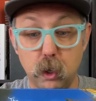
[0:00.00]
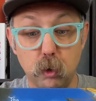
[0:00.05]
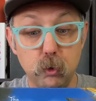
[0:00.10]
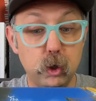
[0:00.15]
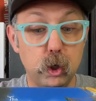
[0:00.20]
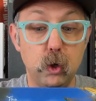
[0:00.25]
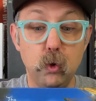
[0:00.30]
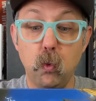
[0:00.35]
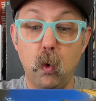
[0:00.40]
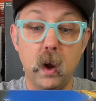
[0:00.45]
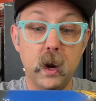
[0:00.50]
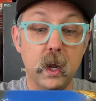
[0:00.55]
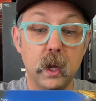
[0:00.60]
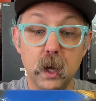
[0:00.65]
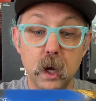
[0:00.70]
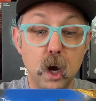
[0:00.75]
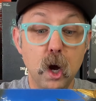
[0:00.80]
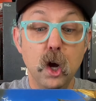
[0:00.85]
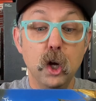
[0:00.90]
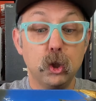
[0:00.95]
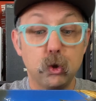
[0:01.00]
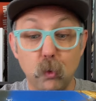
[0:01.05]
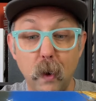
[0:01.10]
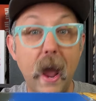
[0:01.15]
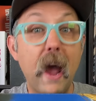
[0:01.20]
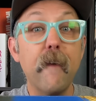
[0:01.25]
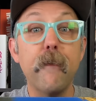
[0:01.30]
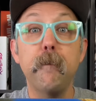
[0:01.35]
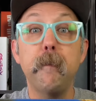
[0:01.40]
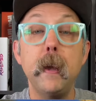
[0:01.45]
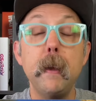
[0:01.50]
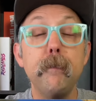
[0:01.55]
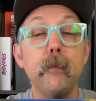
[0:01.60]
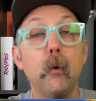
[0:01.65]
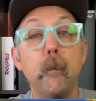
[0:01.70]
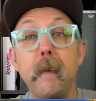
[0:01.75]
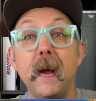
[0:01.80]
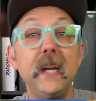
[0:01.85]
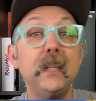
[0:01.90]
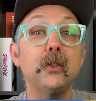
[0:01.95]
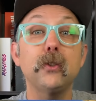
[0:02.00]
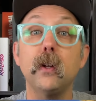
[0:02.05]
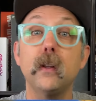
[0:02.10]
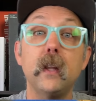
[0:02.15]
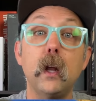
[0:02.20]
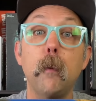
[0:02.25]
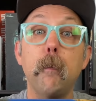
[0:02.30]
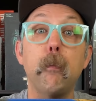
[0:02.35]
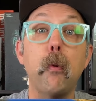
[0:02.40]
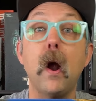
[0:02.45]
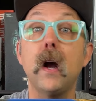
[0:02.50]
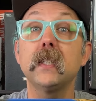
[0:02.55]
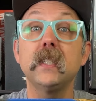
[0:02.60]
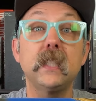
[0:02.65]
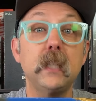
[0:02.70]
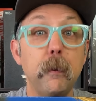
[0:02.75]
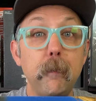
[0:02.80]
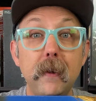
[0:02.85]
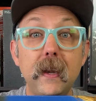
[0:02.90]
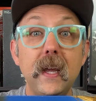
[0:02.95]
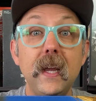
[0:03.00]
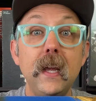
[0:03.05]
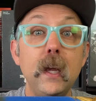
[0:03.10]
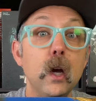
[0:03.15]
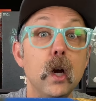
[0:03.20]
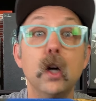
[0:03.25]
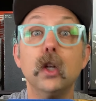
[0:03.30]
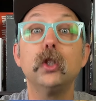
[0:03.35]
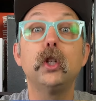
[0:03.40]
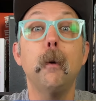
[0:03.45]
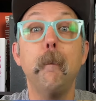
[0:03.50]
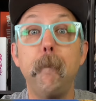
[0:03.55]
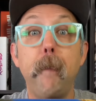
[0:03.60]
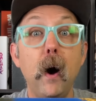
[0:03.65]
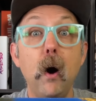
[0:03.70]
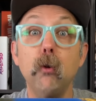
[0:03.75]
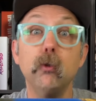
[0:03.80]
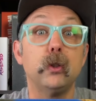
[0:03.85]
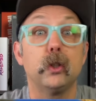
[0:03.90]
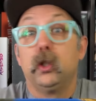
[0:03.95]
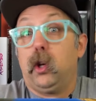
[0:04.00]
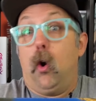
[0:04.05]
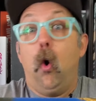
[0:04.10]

Do you want to draft people based on their proximity to boats?